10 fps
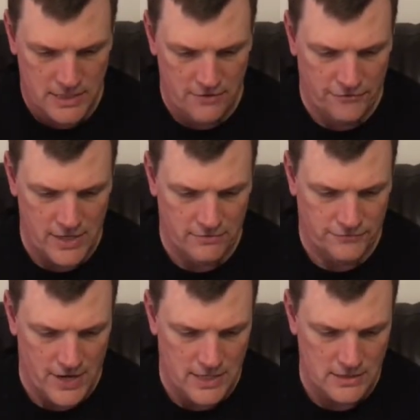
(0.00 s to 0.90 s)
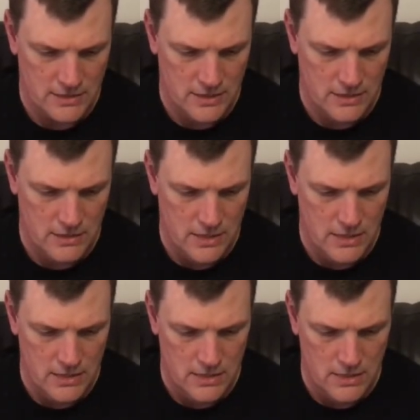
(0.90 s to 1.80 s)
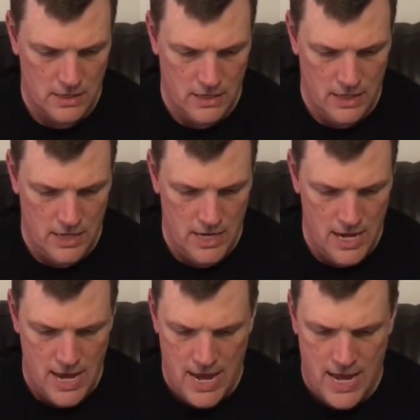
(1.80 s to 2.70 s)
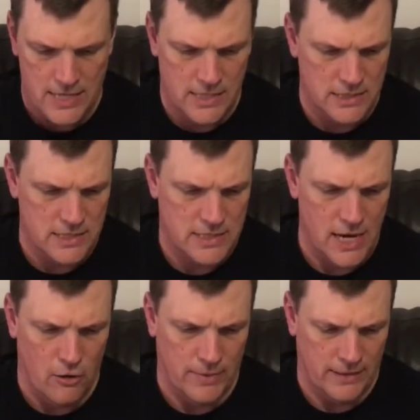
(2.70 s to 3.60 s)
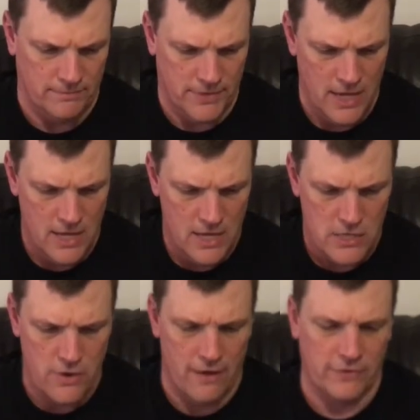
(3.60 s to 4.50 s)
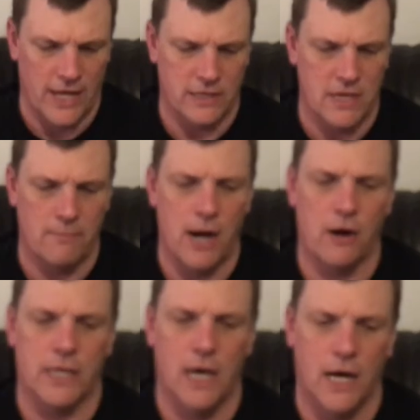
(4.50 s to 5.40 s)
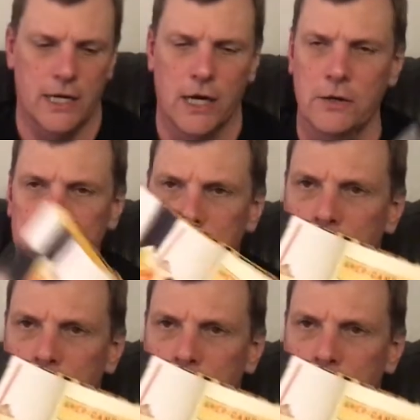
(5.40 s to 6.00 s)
Now, where is that at in New York City? Do you know? It didn't tell me. You have like the Americano.